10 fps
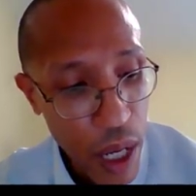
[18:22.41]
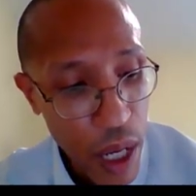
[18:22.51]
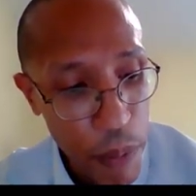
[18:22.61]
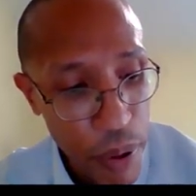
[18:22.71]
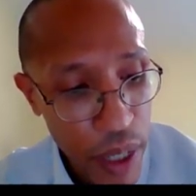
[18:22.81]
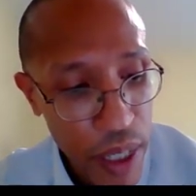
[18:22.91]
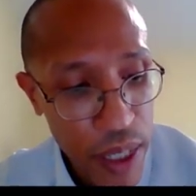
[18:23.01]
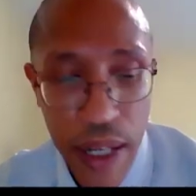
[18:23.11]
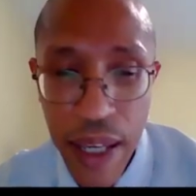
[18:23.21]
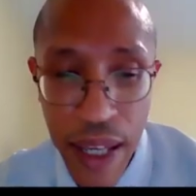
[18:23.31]
A
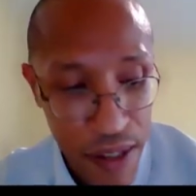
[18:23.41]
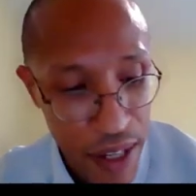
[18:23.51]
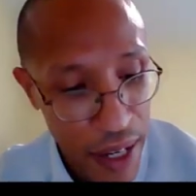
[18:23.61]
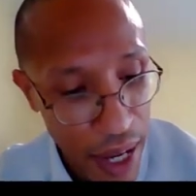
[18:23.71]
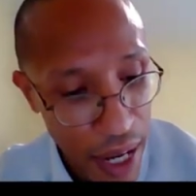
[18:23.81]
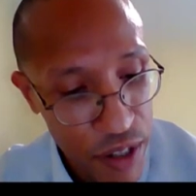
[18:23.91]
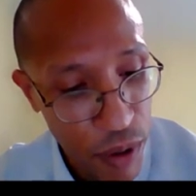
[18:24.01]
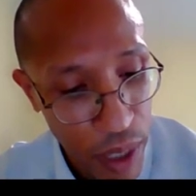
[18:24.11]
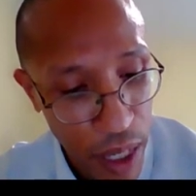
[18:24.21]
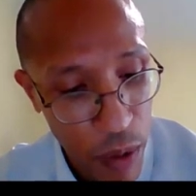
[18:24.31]
predicate is the
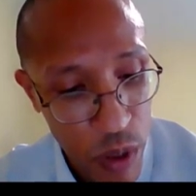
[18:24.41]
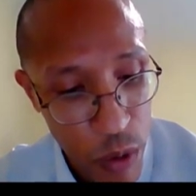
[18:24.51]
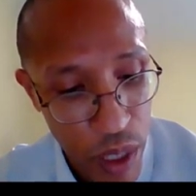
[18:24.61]
natural language